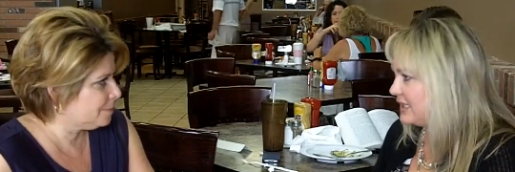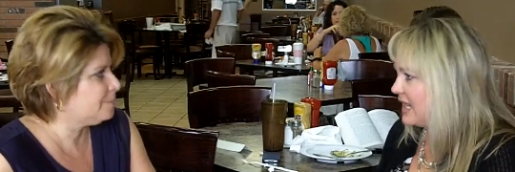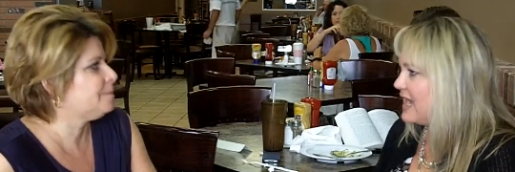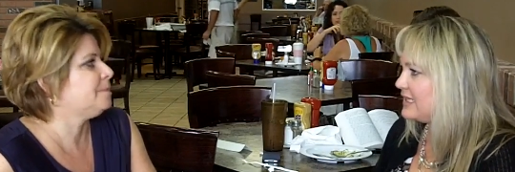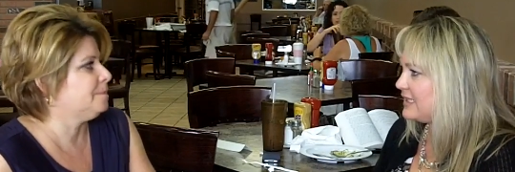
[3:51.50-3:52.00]

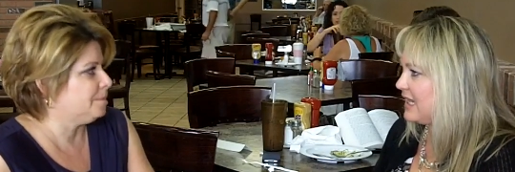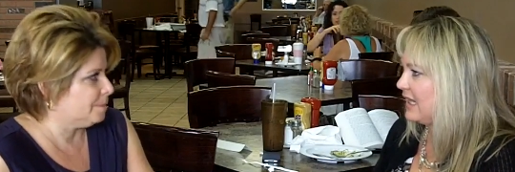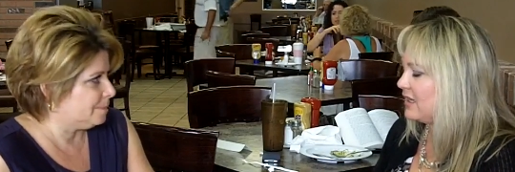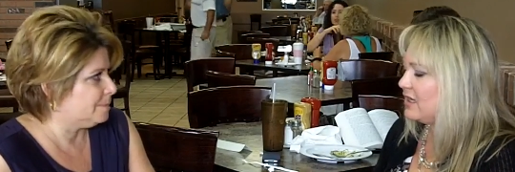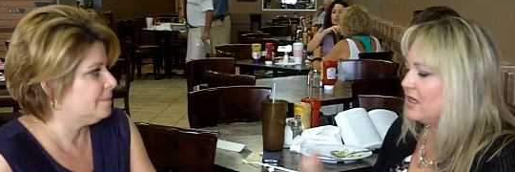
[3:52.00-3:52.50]
Speaker 1: the AC.
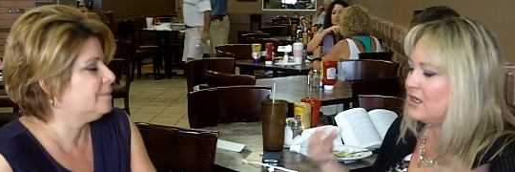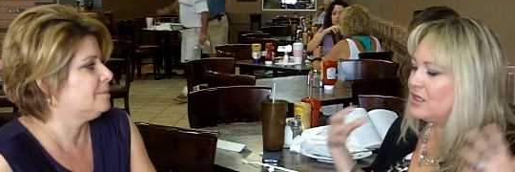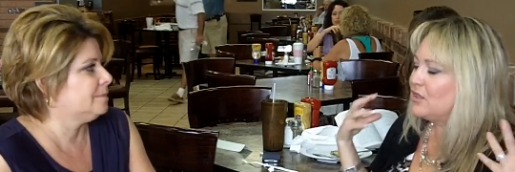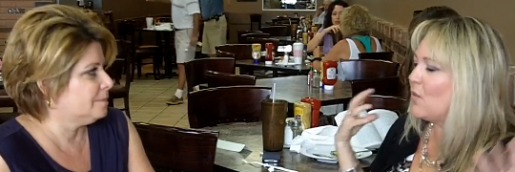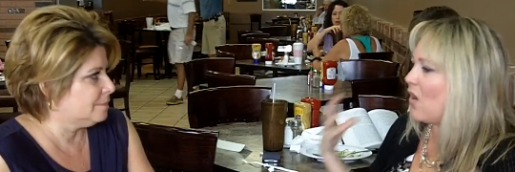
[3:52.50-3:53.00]

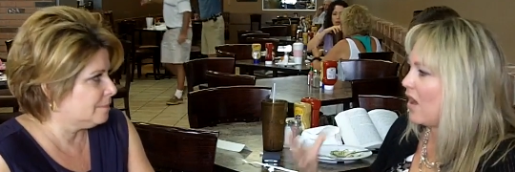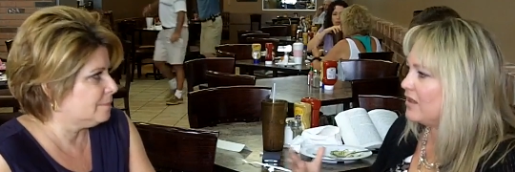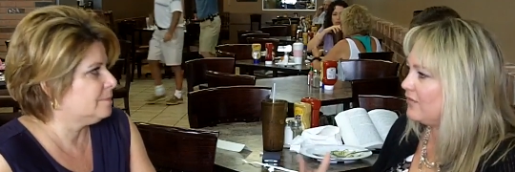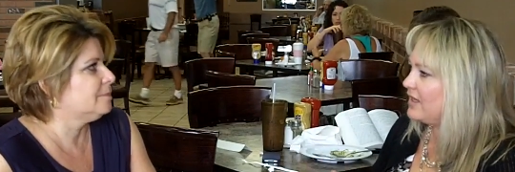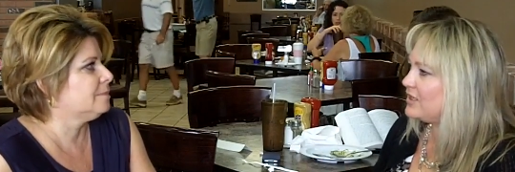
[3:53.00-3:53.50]
So all
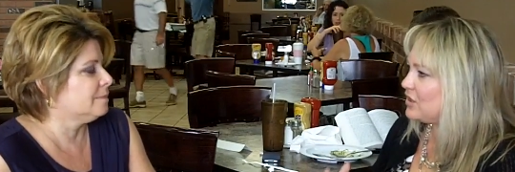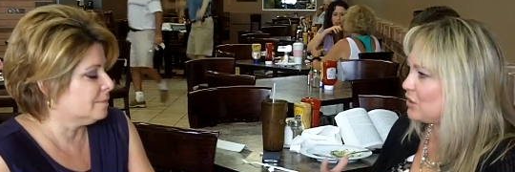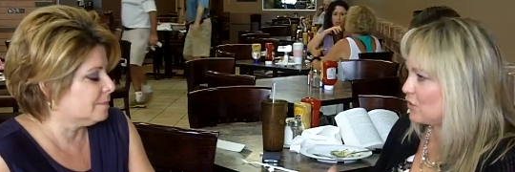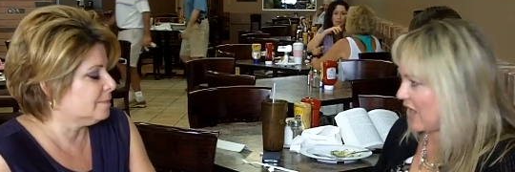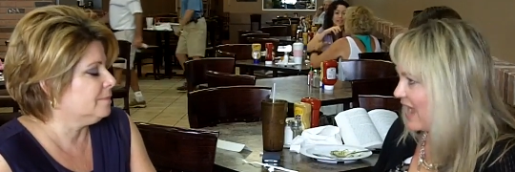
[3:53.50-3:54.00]
of these
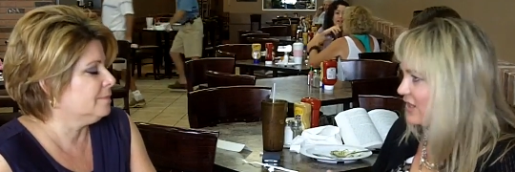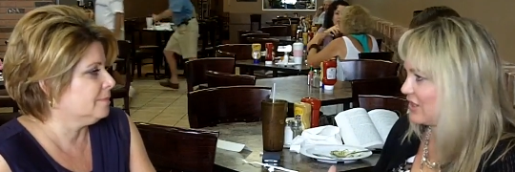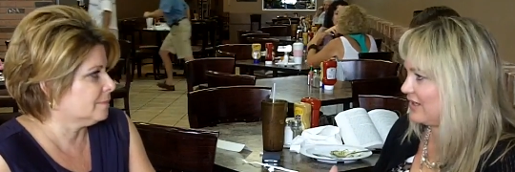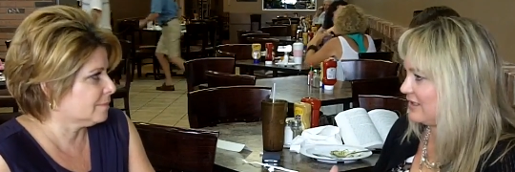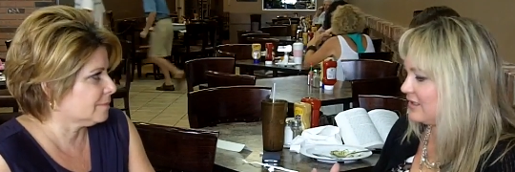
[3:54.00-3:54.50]

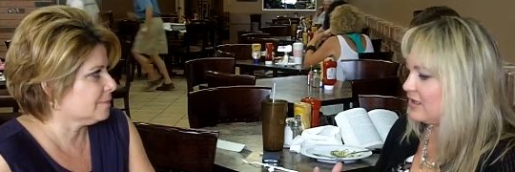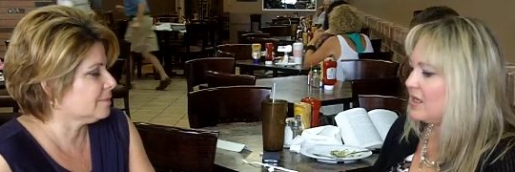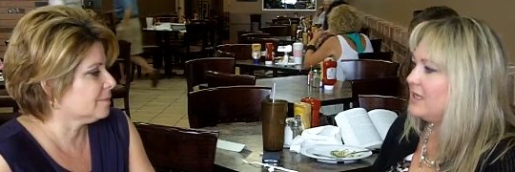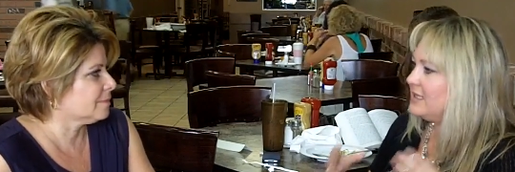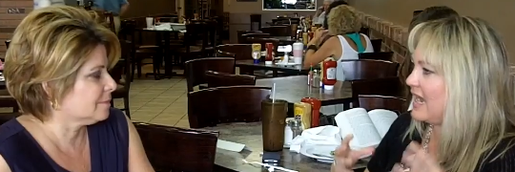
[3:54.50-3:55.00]
distractions
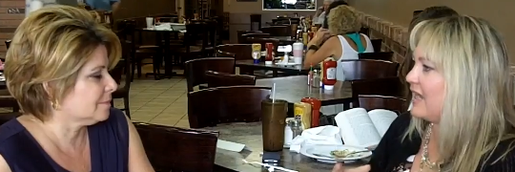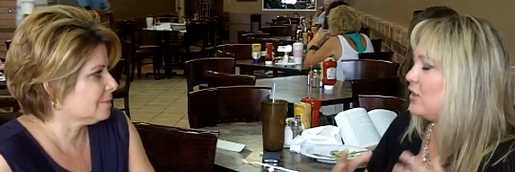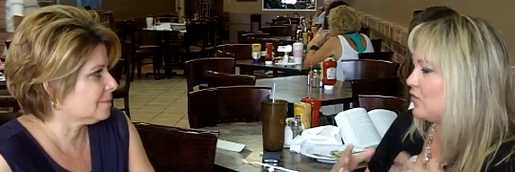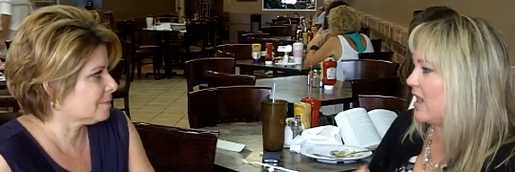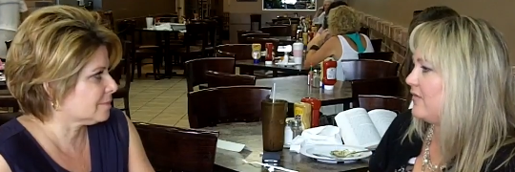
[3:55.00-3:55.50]
take a
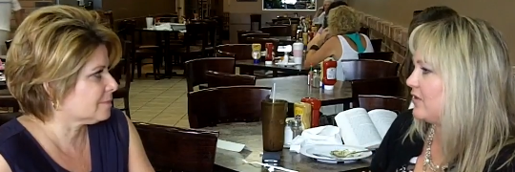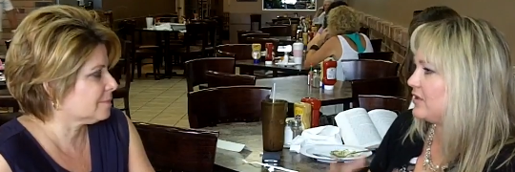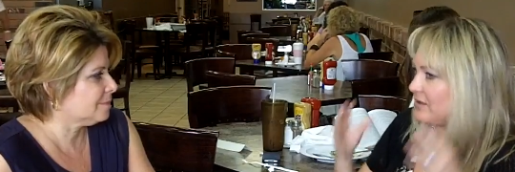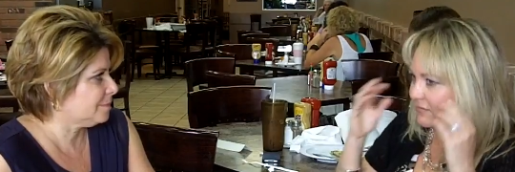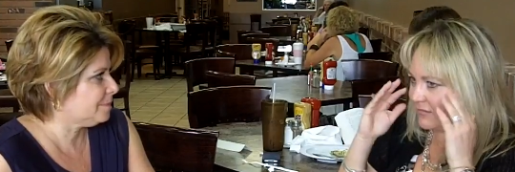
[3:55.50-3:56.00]
driver's
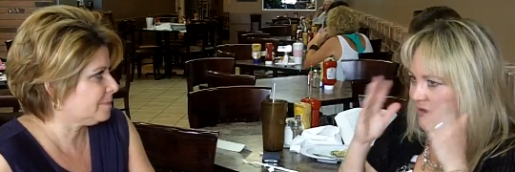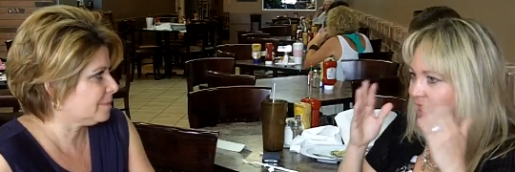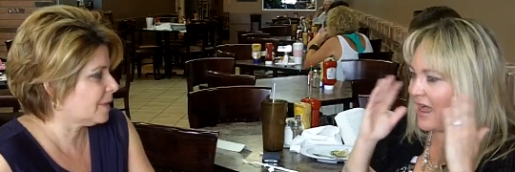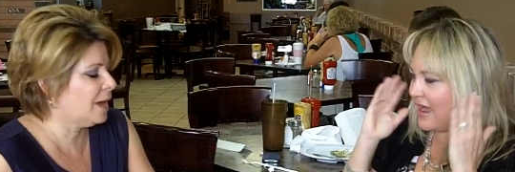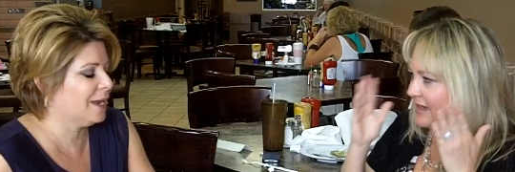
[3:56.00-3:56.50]

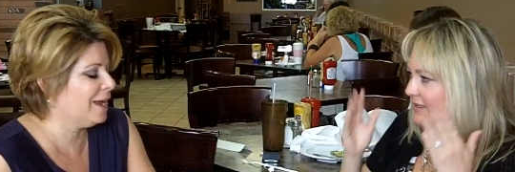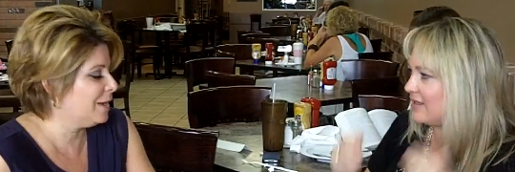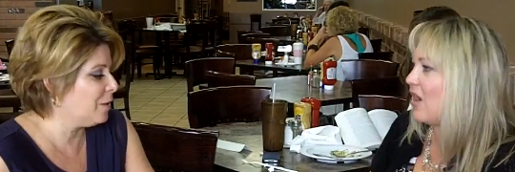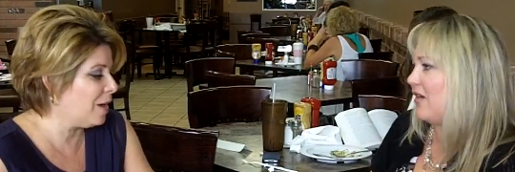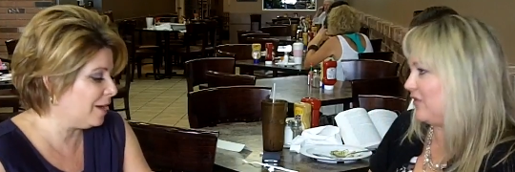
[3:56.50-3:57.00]
eyes I, I
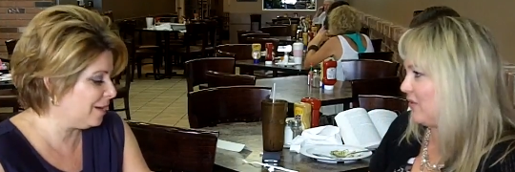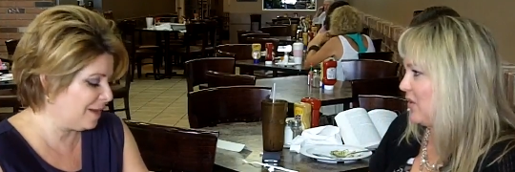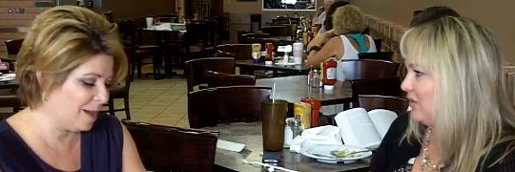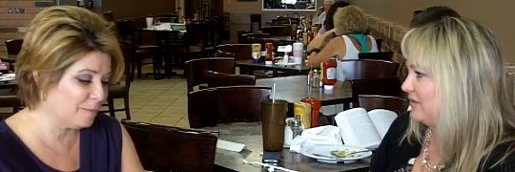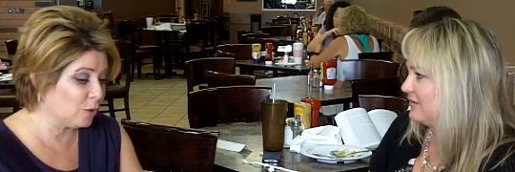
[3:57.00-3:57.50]
know, off the road.
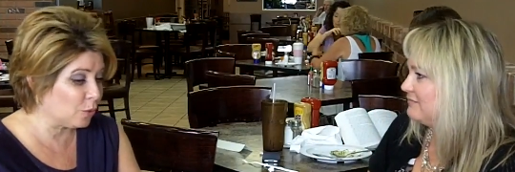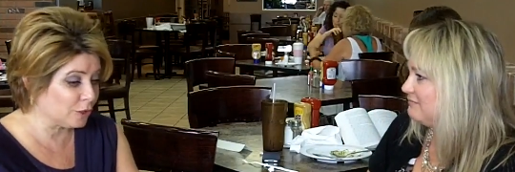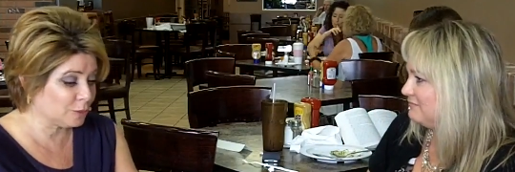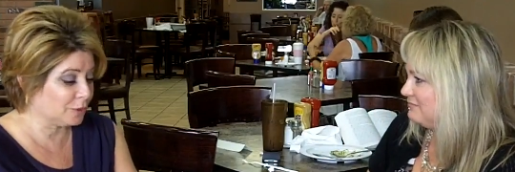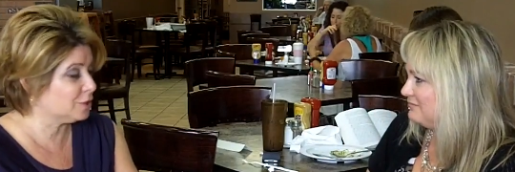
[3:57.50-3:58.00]
Speaker 2: I, am the
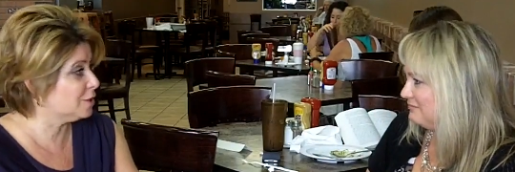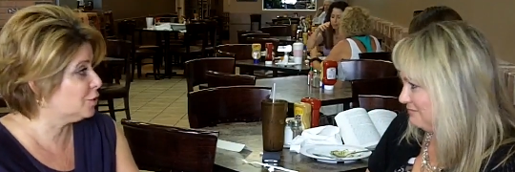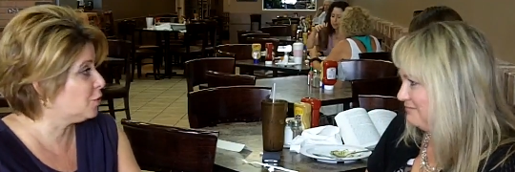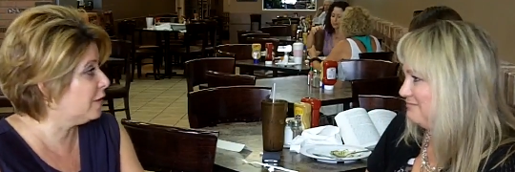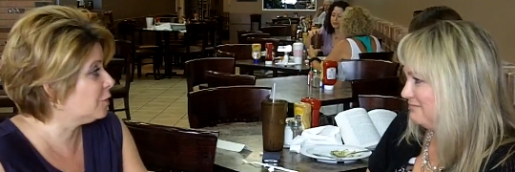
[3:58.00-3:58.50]
worst person to
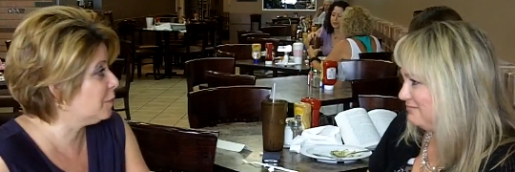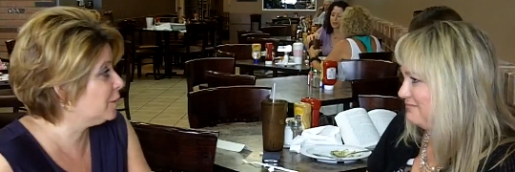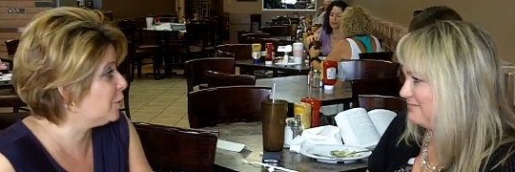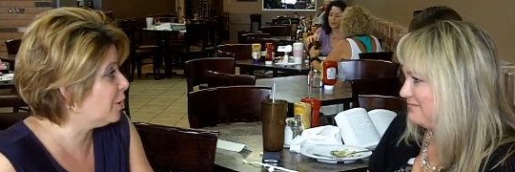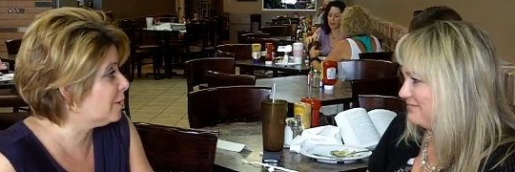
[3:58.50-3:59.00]
drive with my
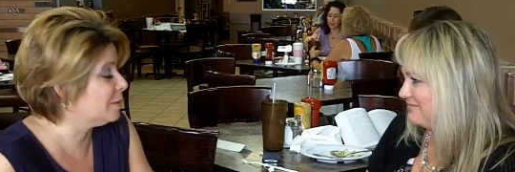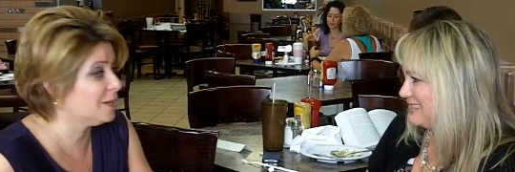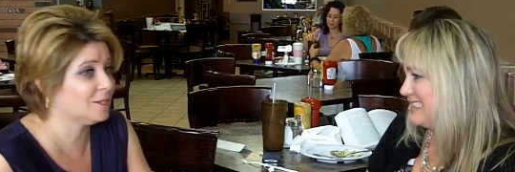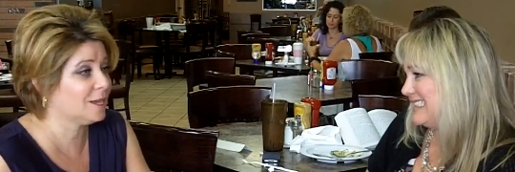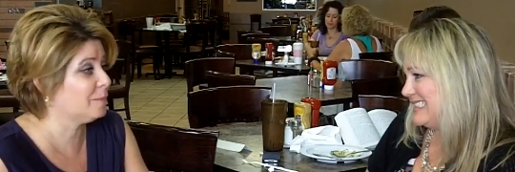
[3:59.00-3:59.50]
daughter
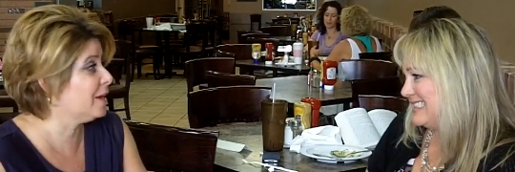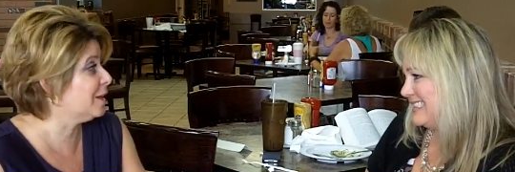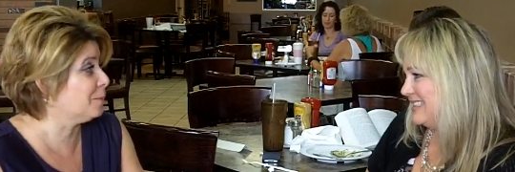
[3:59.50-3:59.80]
because I'm yelling